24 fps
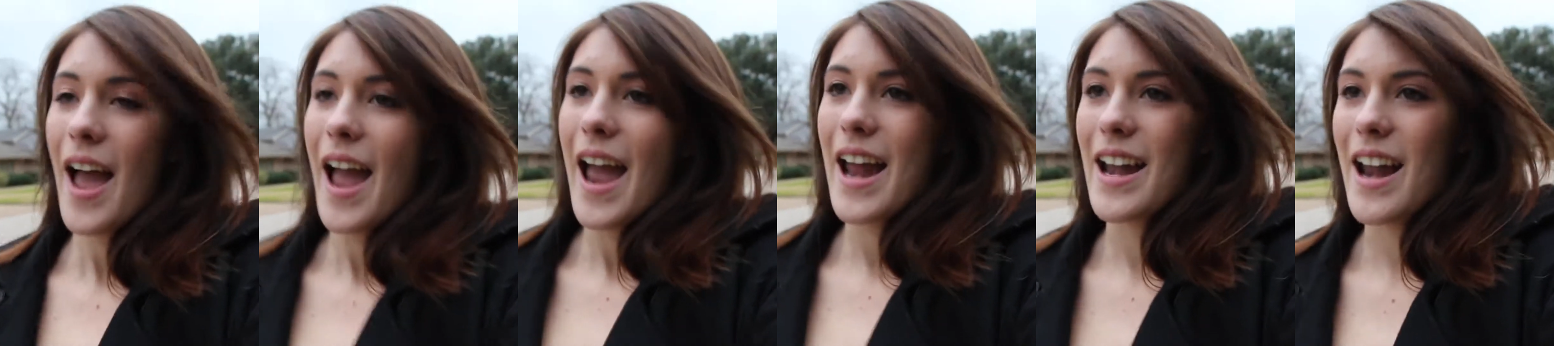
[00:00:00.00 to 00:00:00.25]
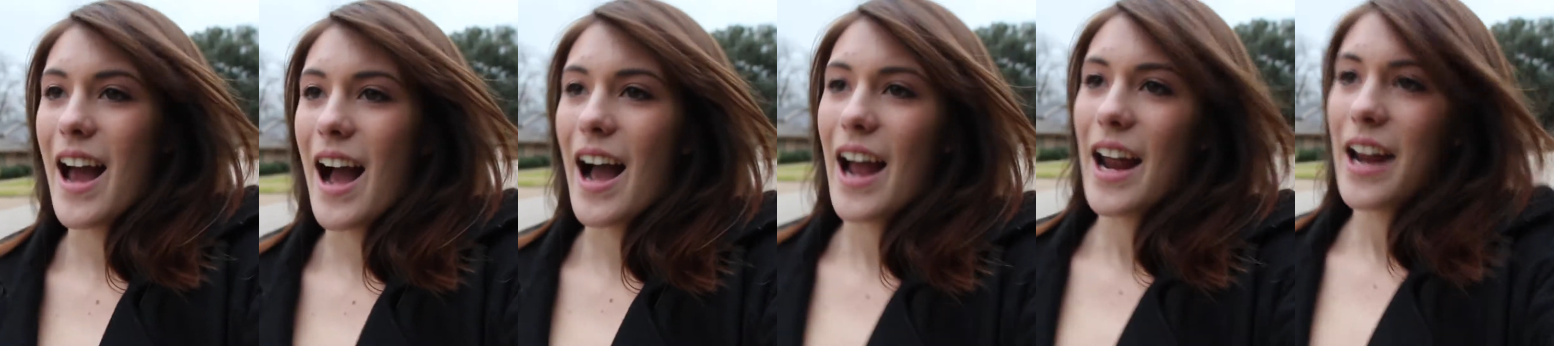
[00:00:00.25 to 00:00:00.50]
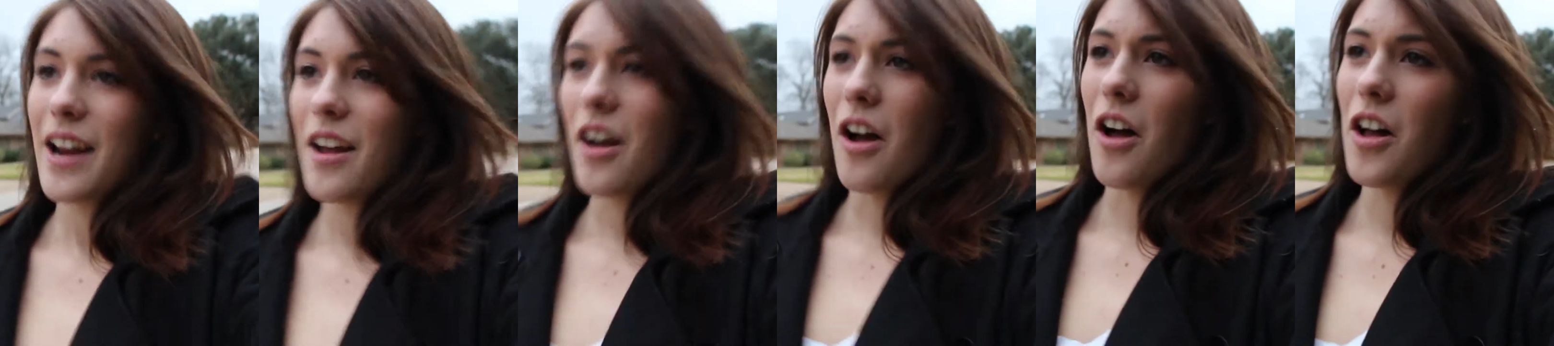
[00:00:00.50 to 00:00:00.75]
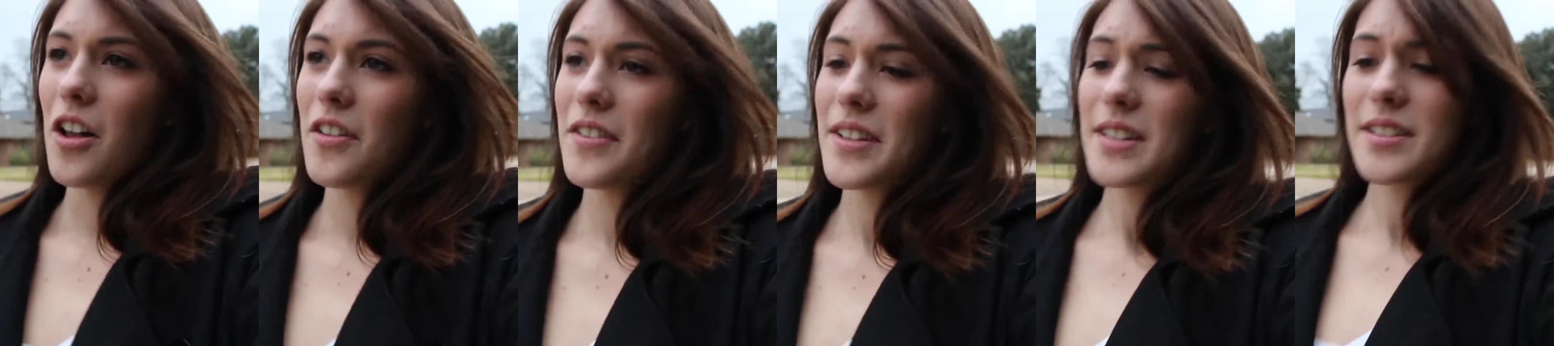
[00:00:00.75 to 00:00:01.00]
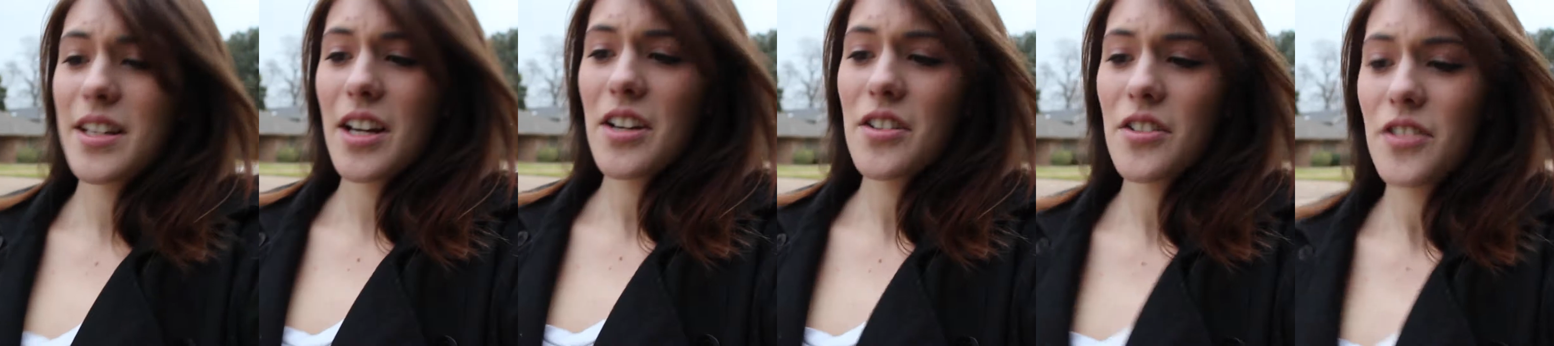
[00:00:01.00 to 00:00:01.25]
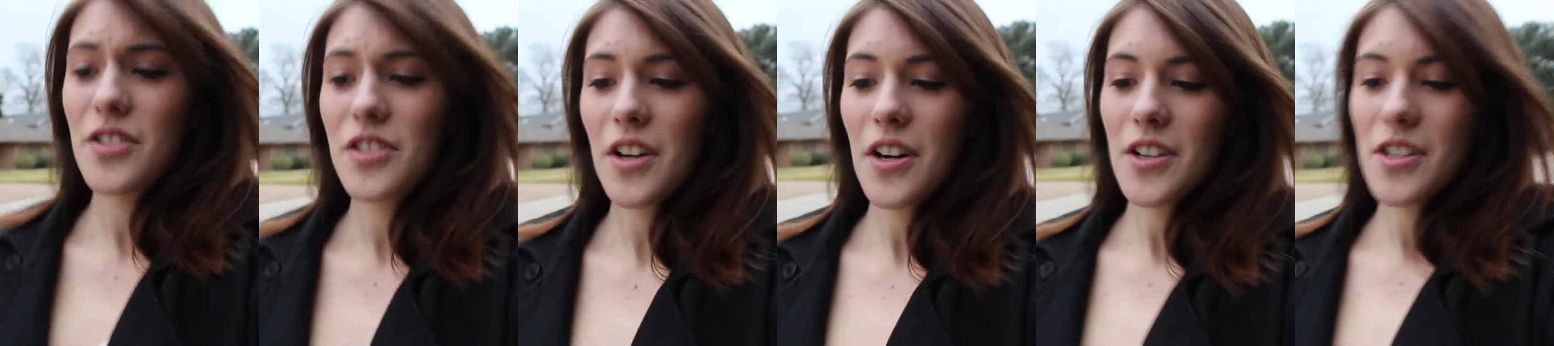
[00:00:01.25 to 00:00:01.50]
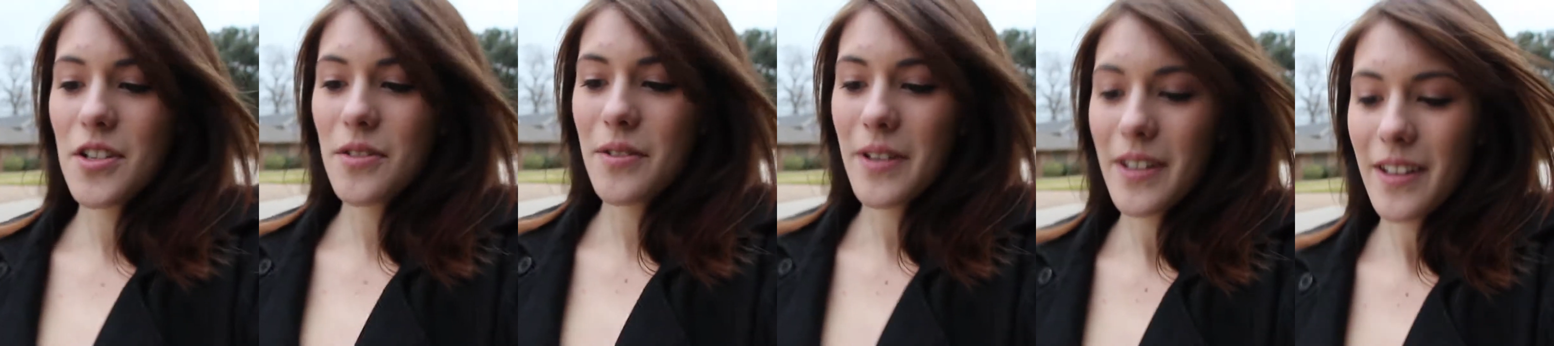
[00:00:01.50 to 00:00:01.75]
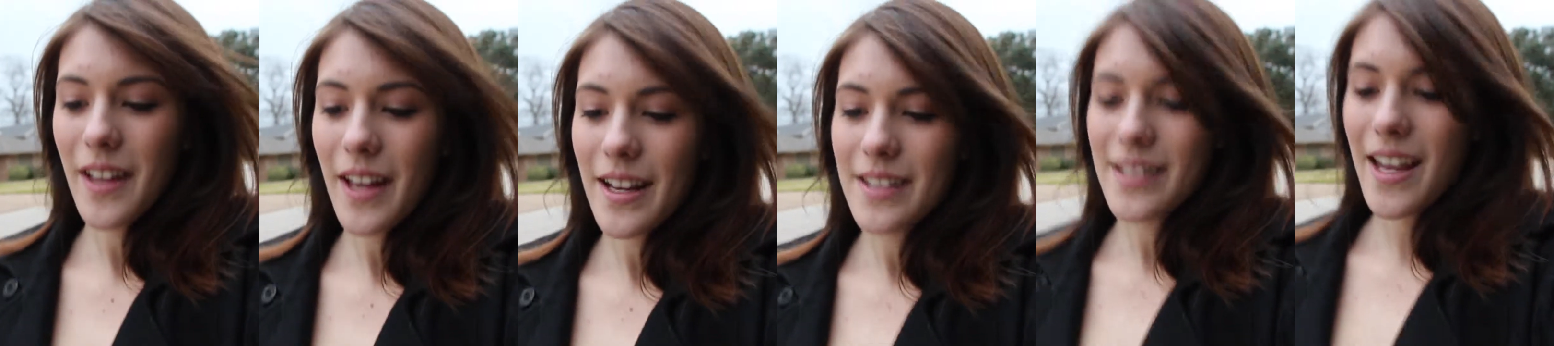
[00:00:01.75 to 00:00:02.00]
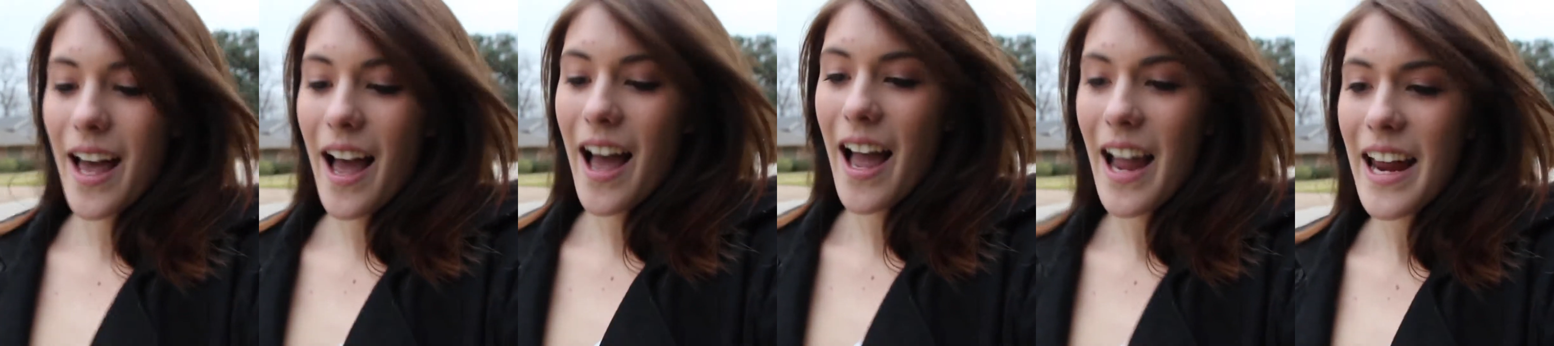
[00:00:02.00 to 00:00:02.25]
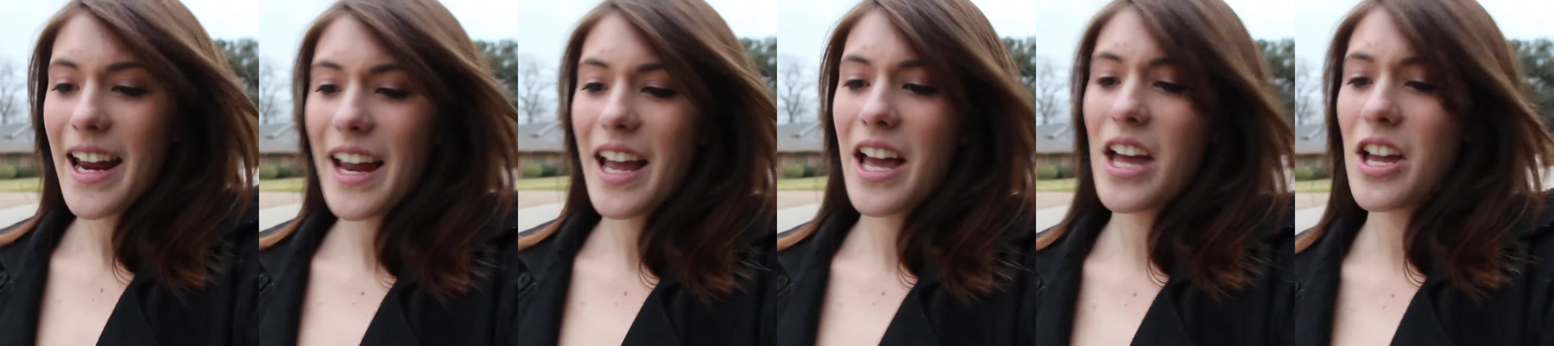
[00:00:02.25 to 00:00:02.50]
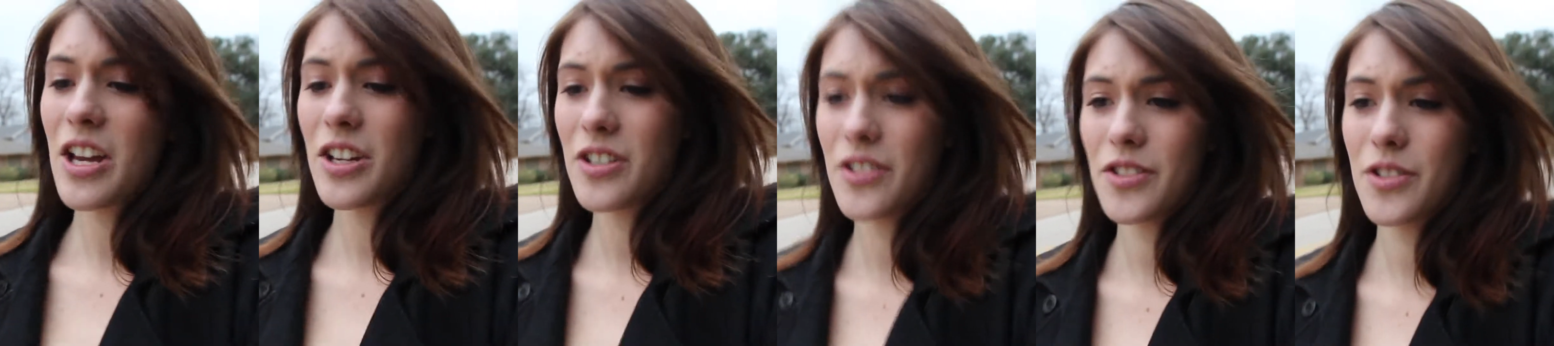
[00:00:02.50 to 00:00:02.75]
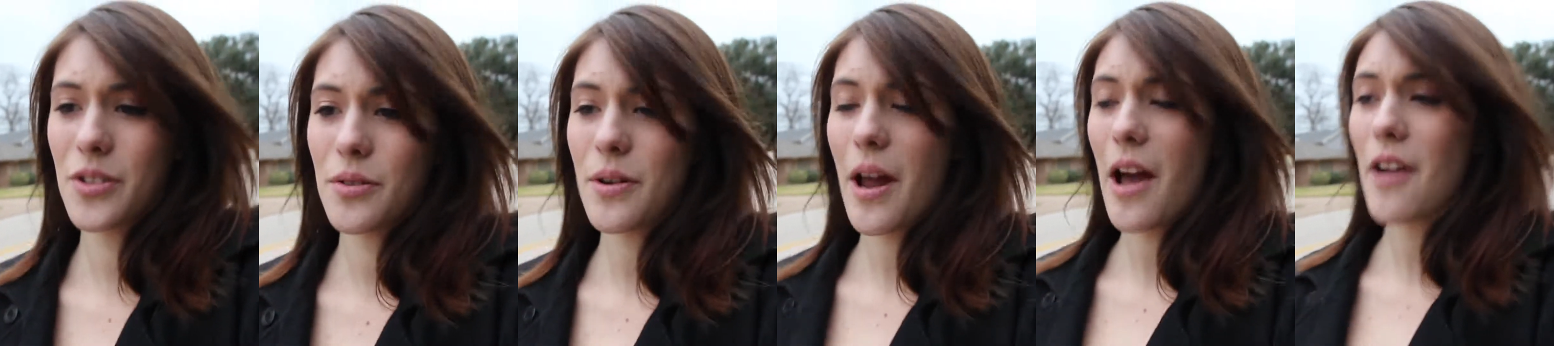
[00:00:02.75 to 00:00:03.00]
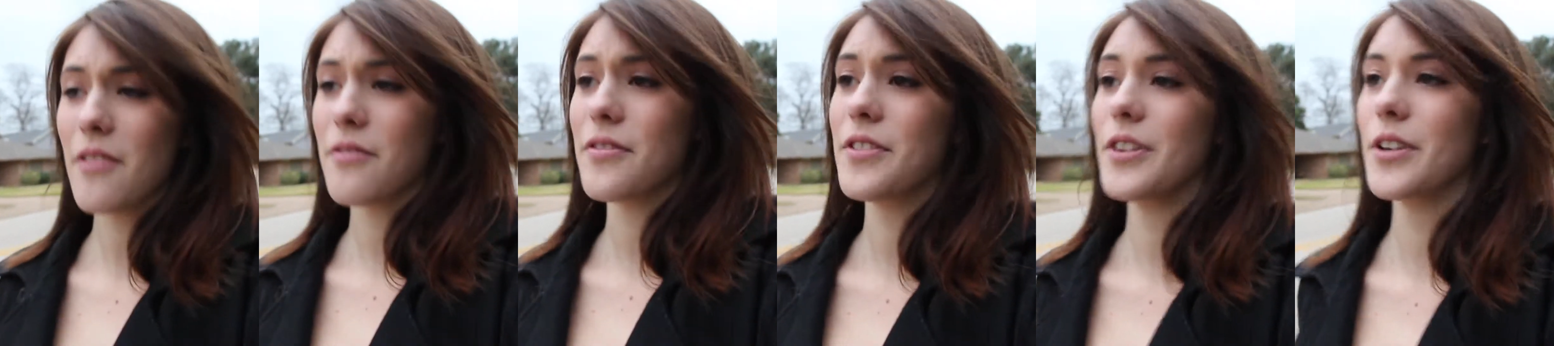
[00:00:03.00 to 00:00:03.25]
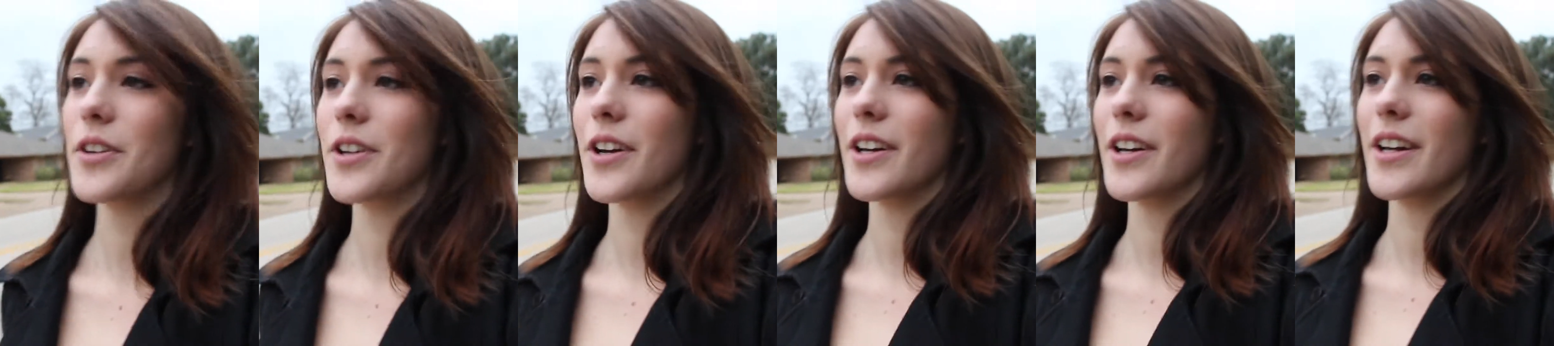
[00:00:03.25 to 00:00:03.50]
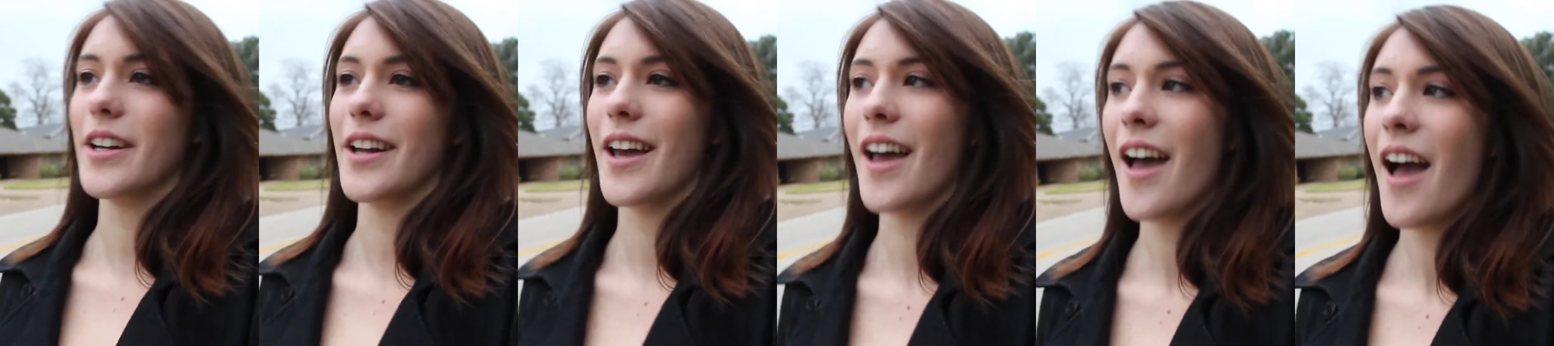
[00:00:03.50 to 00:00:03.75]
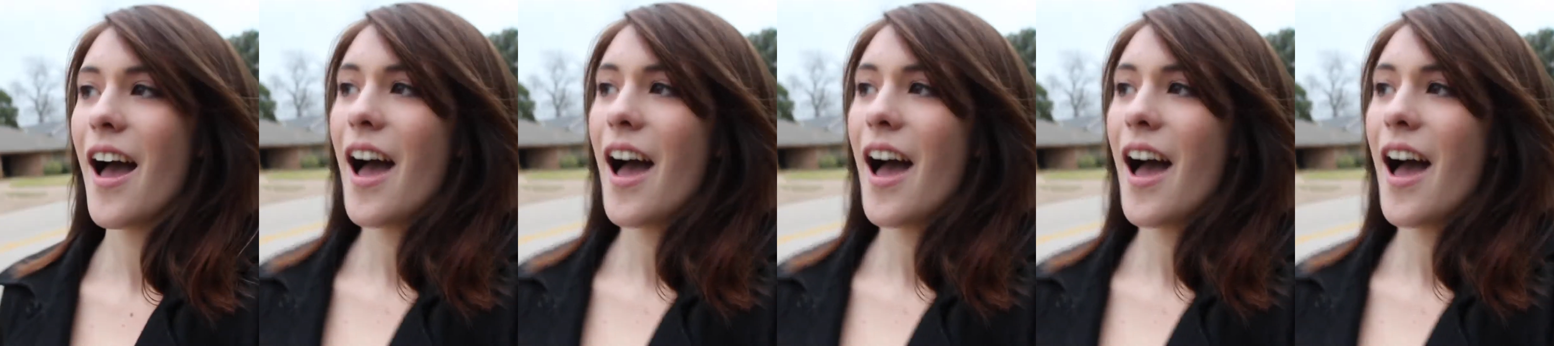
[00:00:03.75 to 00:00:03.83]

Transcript: and I all of a sudden start to realize I do not feel good.